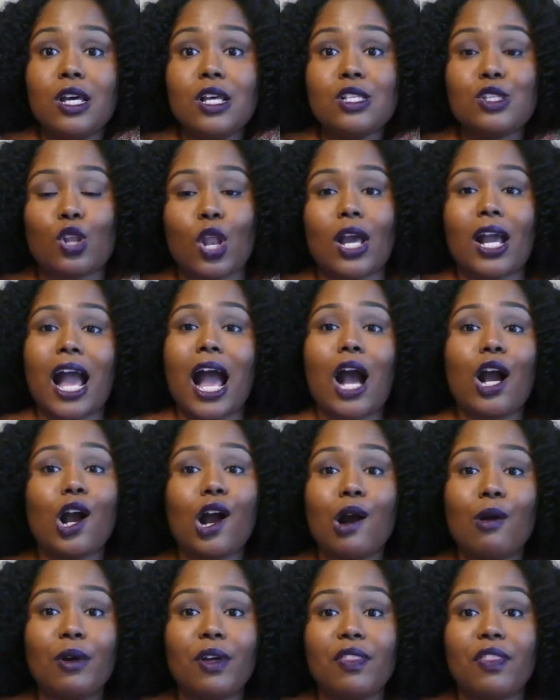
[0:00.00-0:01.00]
So like, I'll
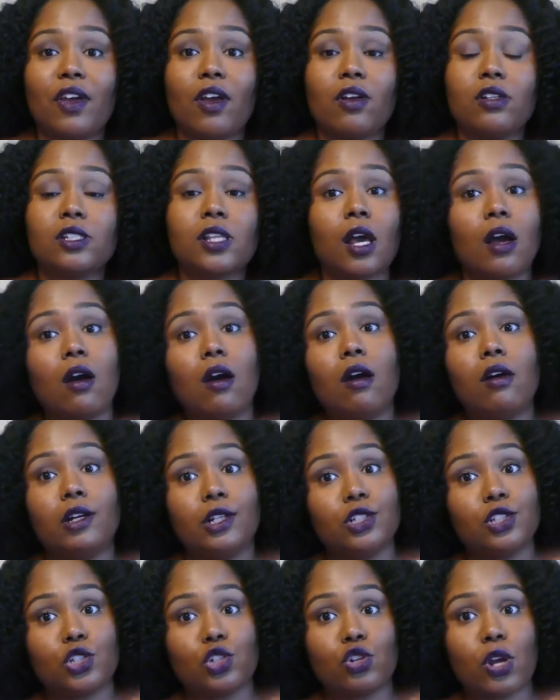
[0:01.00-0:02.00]
go in there and it's like, oh,
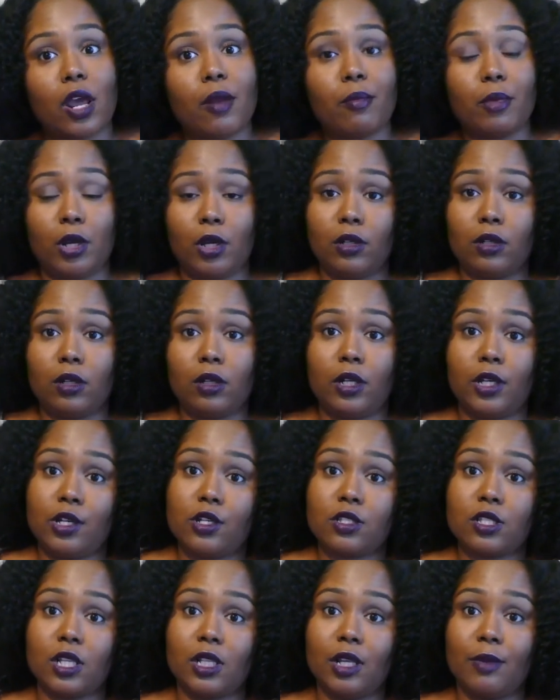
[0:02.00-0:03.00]
here's the treadmill or
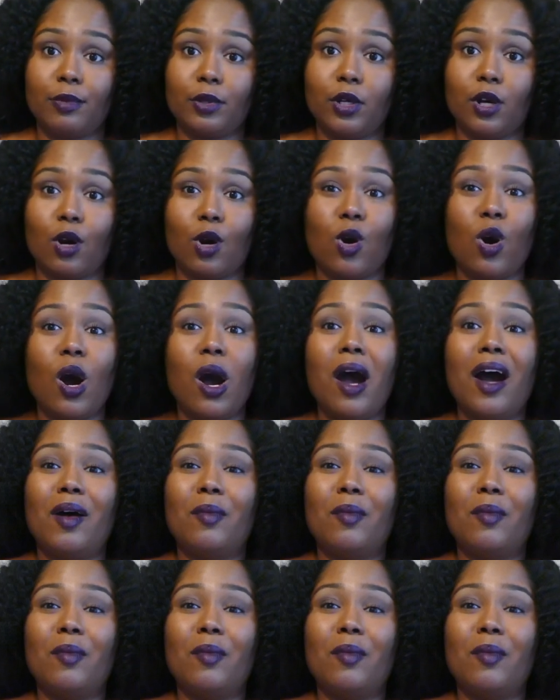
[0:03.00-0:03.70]
here's the elliptical.